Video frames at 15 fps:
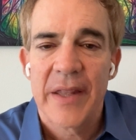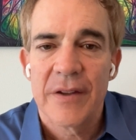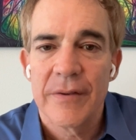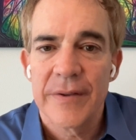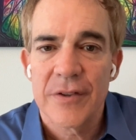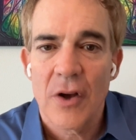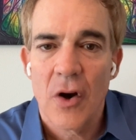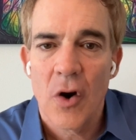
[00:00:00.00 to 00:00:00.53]
So
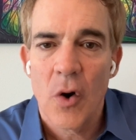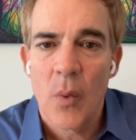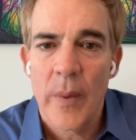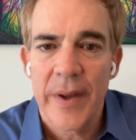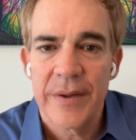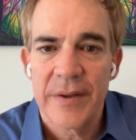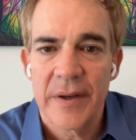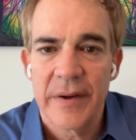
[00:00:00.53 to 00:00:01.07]
it's
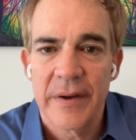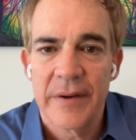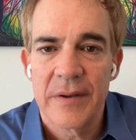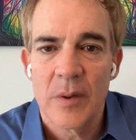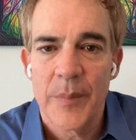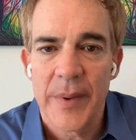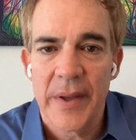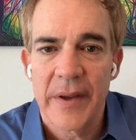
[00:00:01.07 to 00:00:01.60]
always here
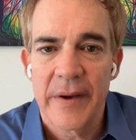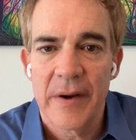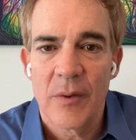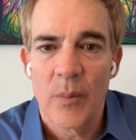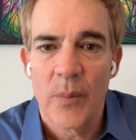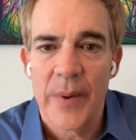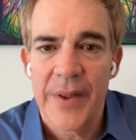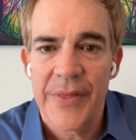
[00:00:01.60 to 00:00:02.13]
to be here
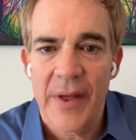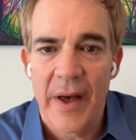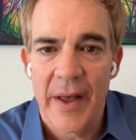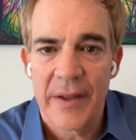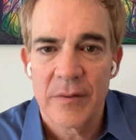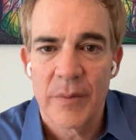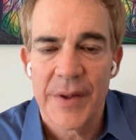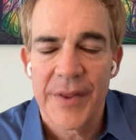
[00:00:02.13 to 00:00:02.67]
with
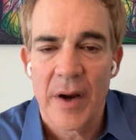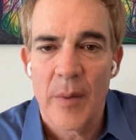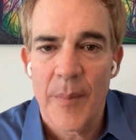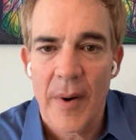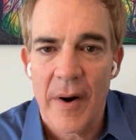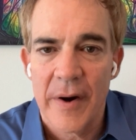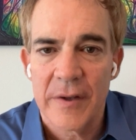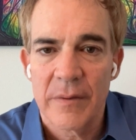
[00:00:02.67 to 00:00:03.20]
us, with our
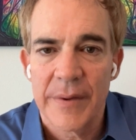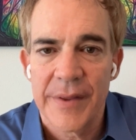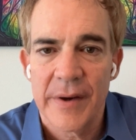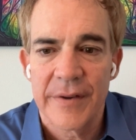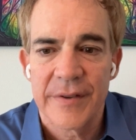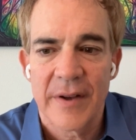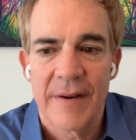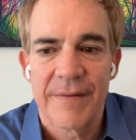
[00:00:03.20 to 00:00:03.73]
parts, with our
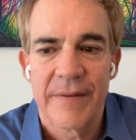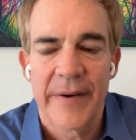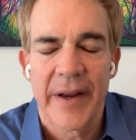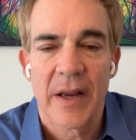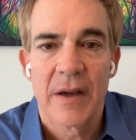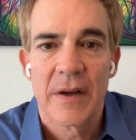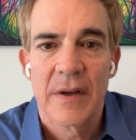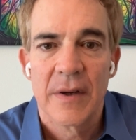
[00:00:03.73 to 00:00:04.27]

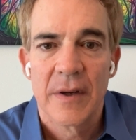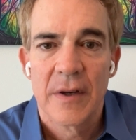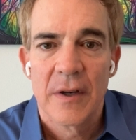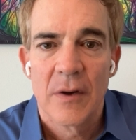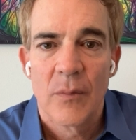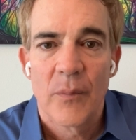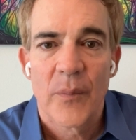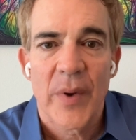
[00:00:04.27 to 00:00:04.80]
suffering,
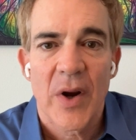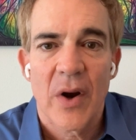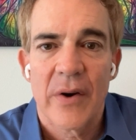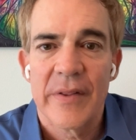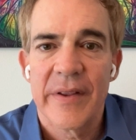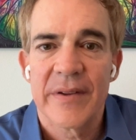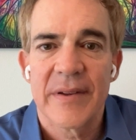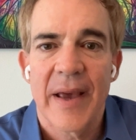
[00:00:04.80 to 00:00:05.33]

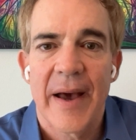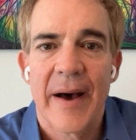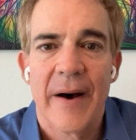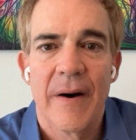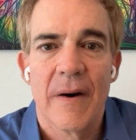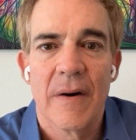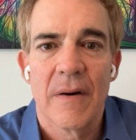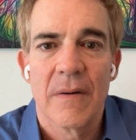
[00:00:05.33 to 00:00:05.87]
regardless
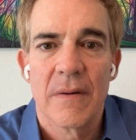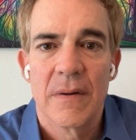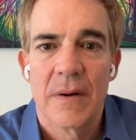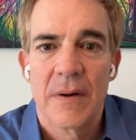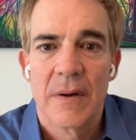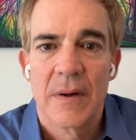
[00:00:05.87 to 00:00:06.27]
how